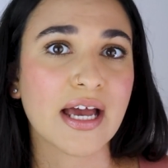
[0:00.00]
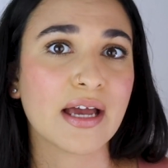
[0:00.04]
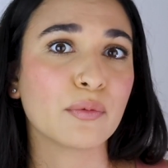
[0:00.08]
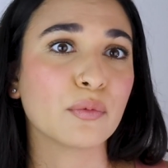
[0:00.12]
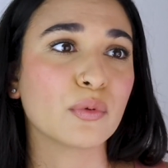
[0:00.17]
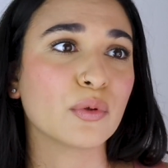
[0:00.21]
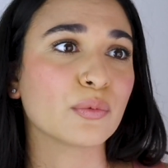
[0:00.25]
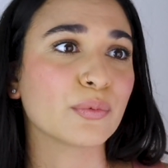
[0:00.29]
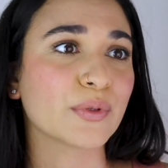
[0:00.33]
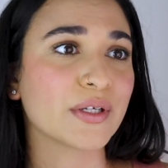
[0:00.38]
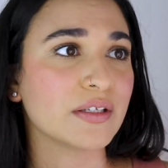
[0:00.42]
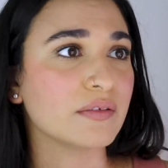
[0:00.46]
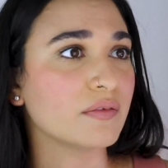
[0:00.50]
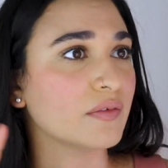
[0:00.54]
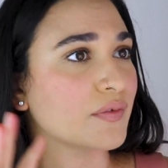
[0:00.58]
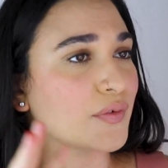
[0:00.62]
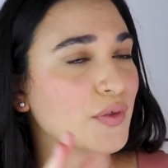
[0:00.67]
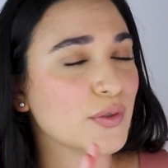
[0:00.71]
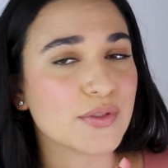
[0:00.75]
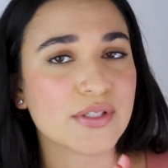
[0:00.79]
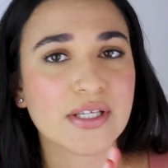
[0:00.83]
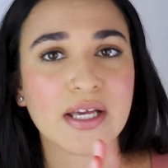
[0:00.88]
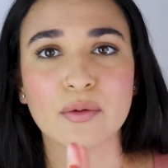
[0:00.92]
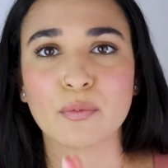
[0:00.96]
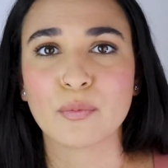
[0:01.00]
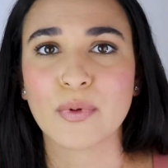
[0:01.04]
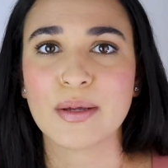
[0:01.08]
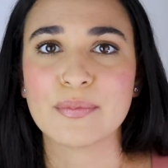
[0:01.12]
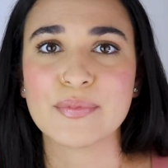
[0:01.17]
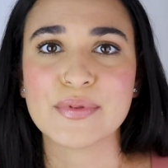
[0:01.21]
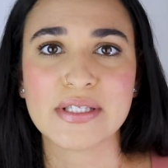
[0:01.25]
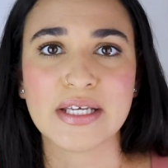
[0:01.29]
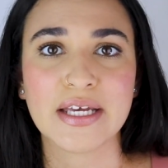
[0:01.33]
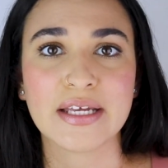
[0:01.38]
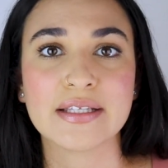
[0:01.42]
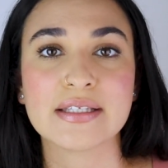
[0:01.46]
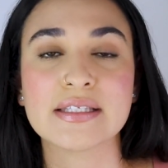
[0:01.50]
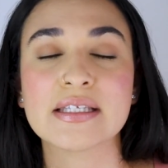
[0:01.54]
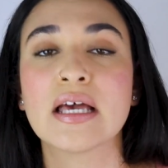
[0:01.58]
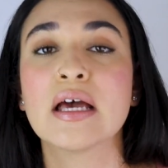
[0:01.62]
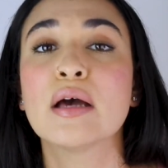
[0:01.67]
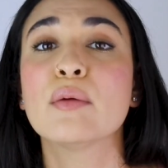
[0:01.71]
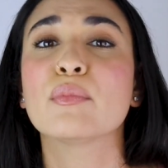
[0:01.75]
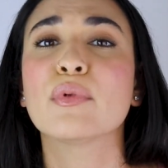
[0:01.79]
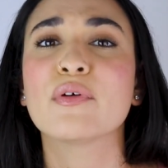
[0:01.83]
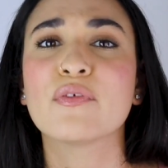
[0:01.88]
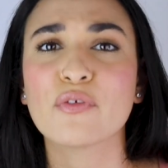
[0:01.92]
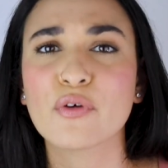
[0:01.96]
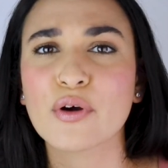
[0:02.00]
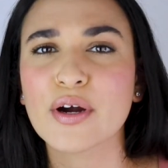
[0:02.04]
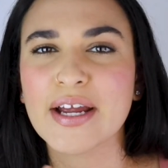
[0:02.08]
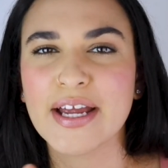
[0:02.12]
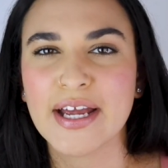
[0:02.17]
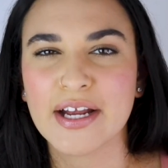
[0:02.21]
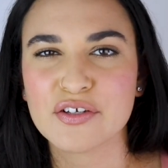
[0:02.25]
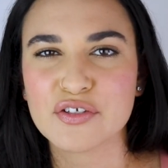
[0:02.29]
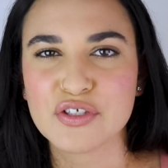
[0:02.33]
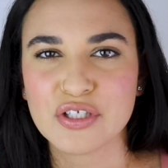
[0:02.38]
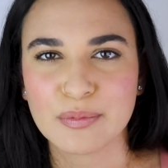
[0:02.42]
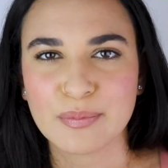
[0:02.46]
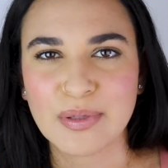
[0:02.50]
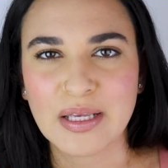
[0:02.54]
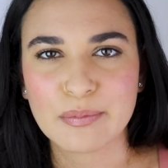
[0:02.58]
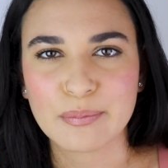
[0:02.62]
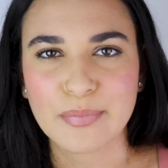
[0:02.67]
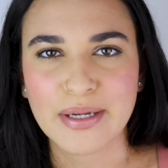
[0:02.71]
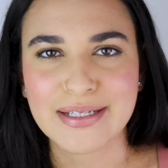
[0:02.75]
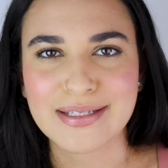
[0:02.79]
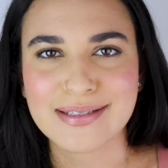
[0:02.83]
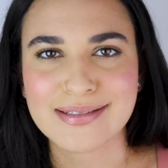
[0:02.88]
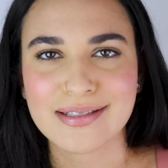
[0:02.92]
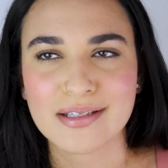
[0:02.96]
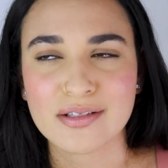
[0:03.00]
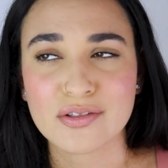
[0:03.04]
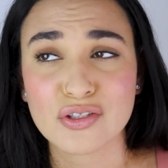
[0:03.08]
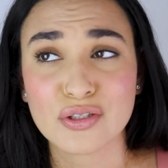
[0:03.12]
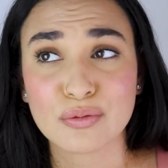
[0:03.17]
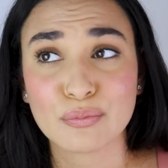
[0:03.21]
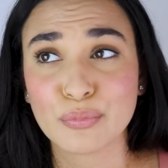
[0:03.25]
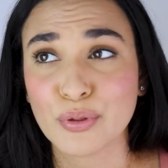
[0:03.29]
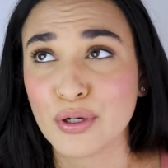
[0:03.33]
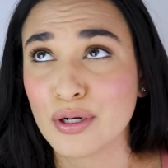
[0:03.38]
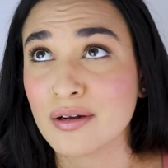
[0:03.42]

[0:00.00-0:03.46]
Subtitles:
I will read reviews on websites before I actually make my decision.